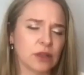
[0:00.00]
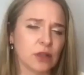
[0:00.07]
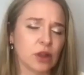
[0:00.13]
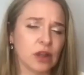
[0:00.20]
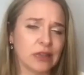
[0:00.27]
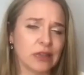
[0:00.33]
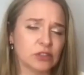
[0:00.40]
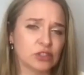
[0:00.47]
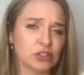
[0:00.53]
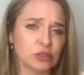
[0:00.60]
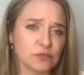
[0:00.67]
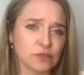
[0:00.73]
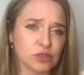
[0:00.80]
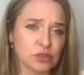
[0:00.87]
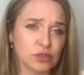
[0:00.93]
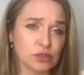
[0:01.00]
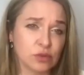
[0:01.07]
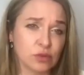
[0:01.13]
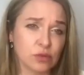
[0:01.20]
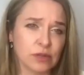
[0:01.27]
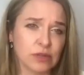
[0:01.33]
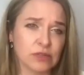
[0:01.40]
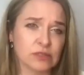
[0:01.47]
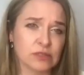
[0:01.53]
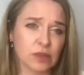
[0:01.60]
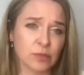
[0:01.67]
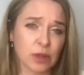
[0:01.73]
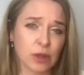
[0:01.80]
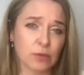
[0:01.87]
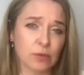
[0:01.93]
a collection of stories
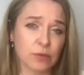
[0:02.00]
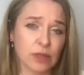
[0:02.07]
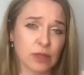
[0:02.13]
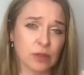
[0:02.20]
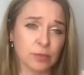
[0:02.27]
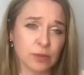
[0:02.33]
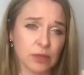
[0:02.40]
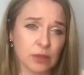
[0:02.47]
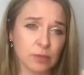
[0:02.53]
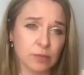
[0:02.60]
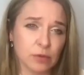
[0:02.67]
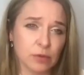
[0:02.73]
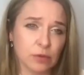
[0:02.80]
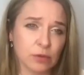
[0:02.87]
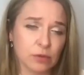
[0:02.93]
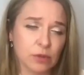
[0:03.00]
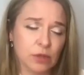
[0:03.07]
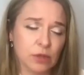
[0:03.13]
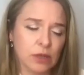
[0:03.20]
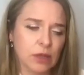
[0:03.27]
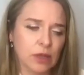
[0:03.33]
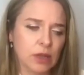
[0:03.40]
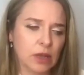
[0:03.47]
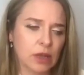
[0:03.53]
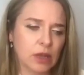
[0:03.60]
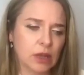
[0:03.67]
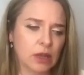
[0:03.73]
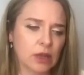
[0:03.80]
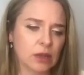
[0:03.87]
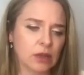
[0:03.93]
about real people
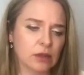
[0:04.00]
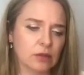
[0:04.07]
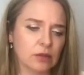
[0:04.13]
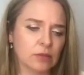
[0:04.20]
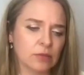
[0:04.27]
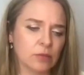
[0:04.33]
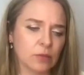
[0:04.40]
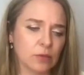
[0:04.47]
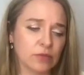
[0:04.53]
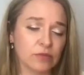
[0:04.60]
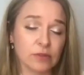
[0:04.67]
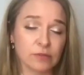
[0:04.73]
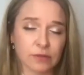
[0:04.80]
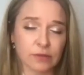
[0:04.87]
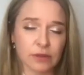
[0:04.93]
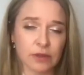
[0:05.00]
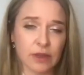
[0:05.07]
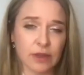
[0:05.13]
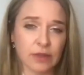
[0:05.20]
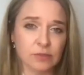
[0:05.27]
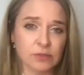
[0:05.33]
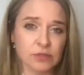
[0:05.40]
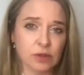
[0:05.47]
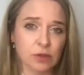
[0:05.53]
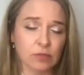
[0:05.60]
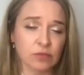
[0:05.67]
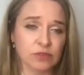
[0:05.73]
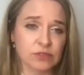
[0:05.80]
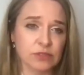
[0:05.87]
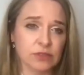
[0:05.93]
with different names,
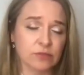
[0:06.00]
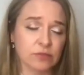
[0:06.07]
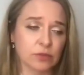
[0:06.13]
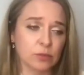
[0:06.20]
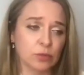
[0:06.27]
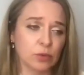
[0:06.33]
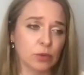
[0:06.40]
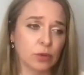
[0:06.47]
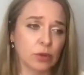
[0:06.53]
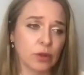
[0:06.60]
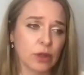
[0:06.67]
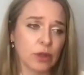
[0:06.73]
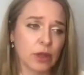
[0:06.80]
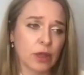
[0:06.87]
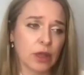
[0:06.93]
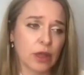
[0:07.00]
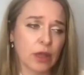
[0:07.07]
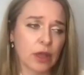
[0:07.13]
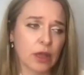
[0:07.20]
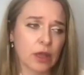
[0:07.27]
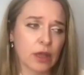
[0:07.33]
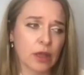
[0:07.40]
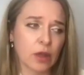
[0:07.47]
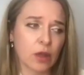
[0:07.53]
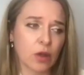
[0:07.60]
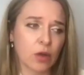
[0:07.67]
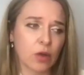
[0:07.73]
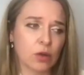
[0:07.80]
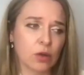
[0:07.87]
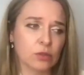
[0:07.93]
obviously, for the book,
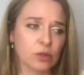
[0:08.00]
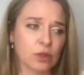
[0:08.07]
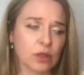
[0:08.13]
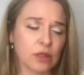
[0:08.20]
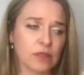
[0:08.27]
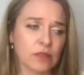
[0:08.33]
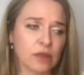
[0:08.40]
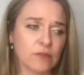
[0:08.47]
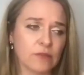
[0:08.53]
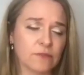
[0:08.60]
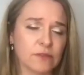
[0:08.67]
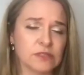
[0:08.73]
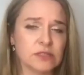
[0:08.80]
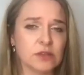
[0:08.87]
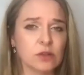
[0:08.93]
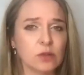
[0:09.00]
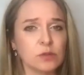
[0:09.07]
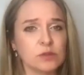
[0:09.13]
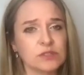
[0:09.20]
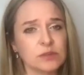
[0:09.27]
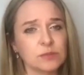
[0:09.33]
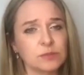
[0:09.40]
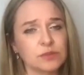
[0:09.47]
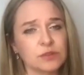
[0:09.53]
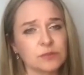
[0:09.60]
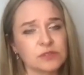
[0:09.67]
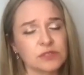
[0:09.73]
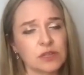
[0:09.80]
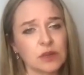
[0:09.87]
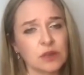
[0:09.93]
on the physical
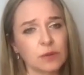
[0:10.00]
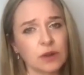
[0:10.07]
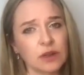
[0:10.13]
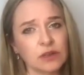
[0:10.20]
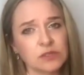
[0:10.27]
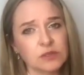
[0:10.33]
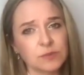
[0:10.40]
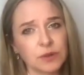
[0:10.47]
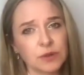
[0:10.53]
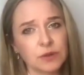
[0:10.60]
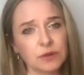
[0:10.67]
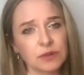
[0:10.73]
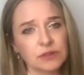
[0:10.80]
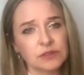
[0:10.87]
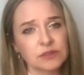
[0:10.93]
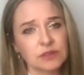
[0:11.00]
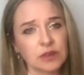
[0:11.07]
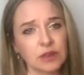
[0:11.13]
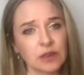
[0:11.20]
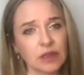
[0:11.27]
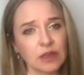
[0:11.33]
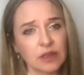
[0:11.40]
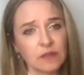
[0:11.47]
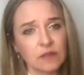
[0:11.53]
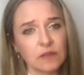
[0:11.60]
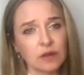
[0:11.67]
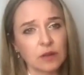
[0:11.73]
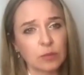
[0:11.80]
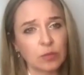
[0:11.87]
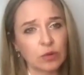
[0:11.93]
symptoms they were experiencing in
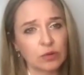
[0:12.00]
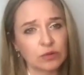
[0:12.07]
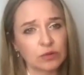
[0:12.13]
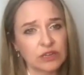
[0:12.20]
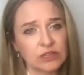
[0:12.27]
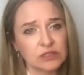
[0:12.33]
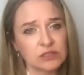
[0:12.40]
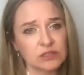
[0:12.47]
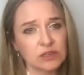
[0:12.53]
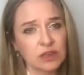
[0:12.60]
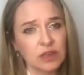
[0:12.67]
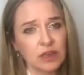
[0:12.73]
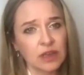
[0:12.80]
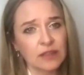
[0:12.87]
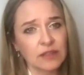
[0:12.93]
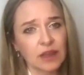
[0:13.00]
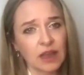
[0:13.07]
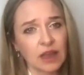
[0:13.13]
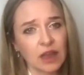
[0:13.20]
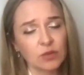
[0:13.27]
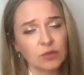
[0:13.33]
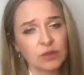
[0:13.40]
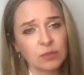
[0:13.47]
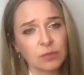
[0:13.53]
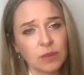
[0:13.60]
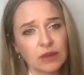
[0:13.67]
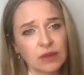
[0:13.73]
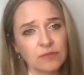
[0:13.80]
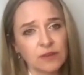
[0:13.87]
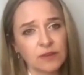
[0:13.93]
their bodies and how they
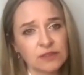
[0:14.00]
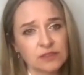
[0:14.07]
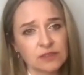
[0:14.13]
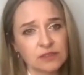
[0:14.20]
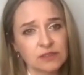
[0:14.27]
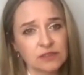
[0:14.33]
manifested